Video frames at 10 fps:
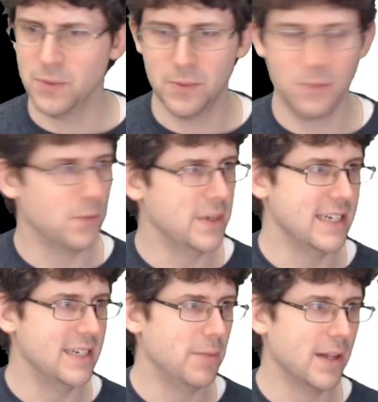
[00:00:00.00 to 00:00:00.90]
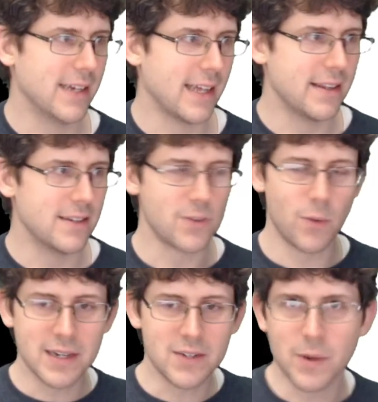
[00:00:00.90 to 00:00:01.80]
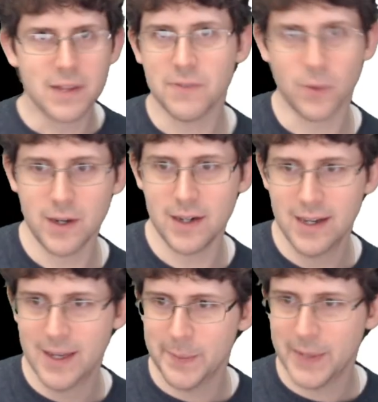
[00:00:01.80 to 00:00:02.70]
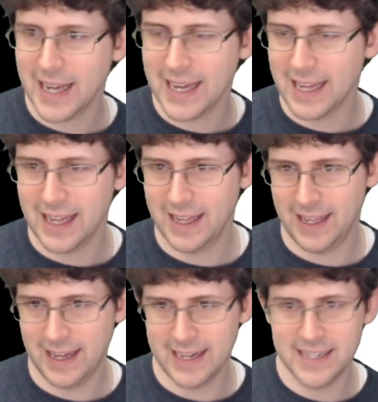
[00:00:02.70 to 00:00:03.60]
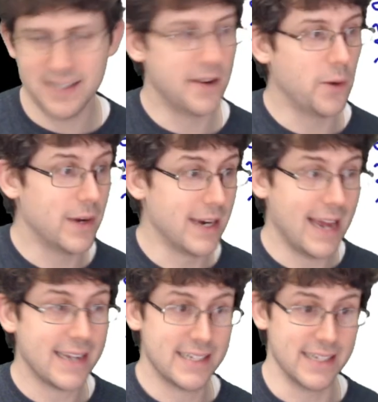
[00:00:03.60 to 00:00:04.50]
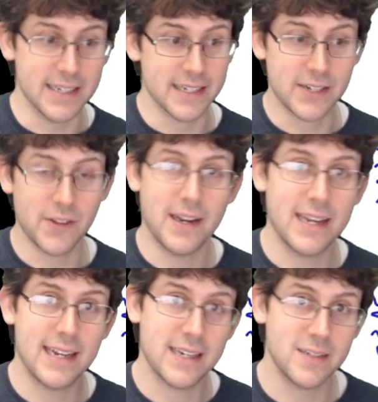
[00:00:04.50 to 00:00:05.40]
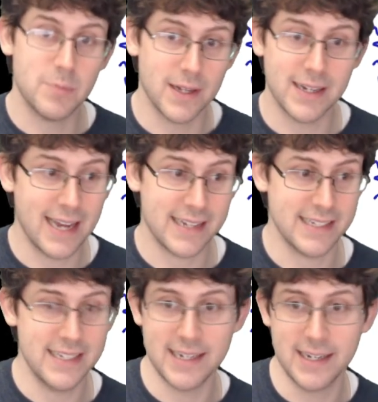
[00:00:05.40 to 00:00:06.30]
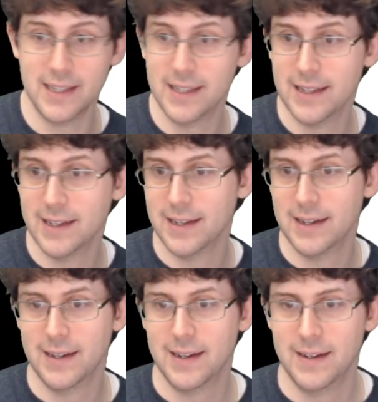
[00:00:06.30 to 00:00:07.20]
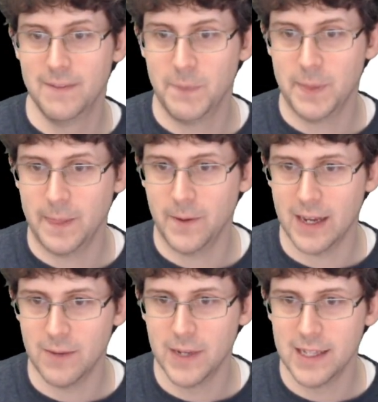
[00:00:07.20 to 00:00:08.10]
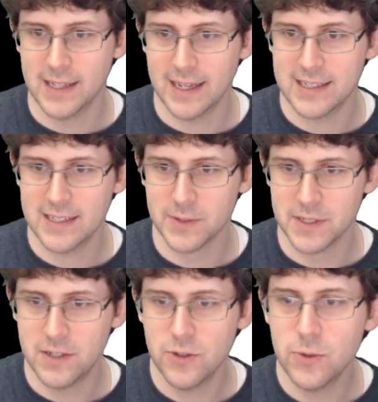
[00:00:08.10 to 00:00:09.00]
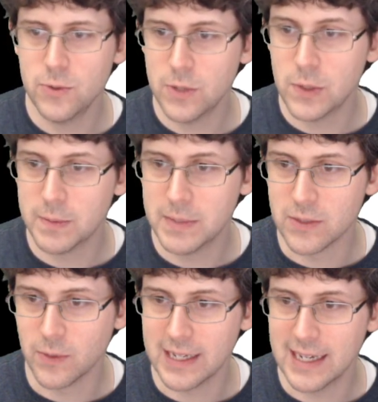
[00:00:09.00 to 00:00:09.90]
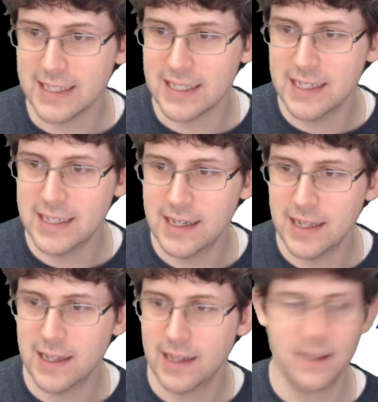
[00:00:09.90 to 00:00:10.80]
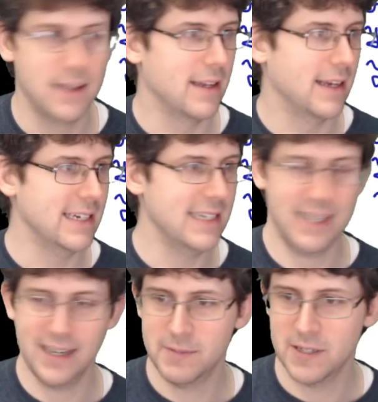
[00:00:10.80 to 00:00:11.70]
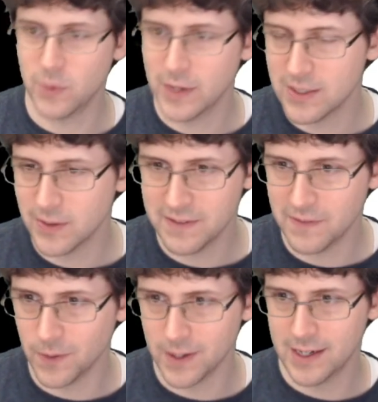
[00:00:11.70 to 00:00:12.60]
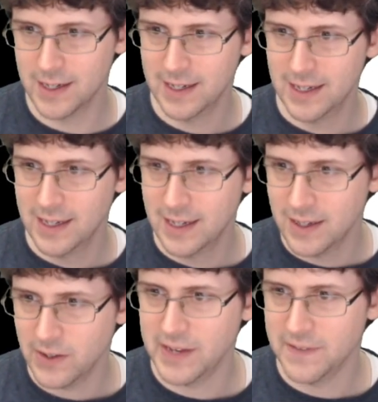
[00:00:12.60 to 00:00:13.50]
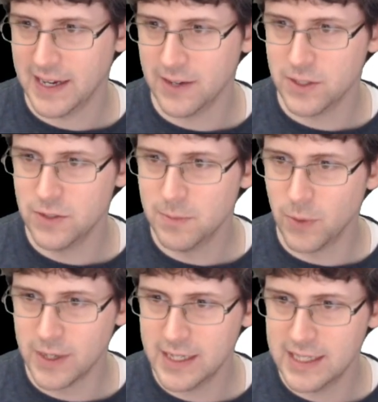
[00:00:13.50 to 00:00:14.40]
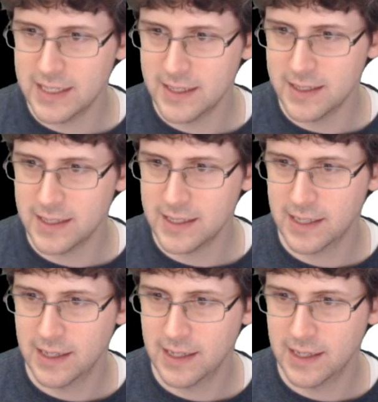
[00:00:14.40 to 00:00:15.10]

we need to plug in 2024, but I need to know what x is so that I can actually plug x in. Okay, well, x equals 2 would be 2018. I need to get up to 2024. Okay, if I go 2 more years,